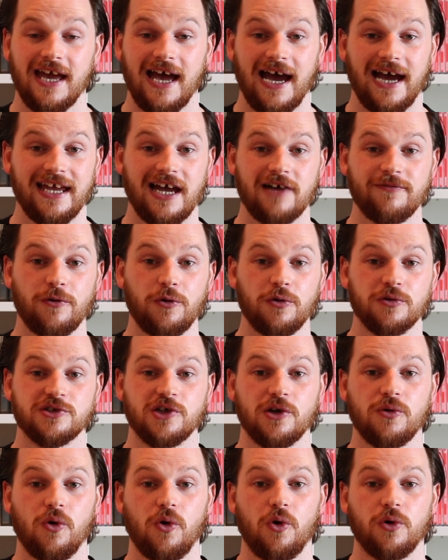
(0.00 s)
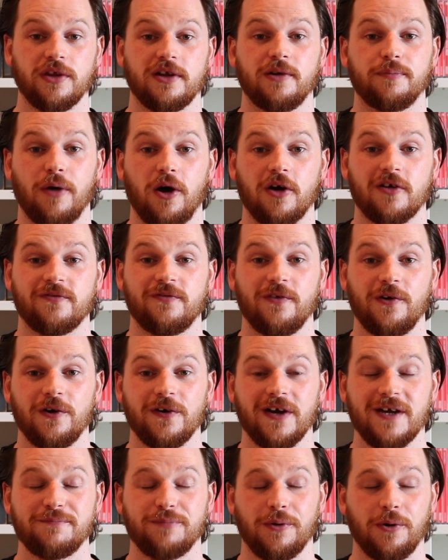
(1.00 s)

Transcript: I have also ordered a box for it,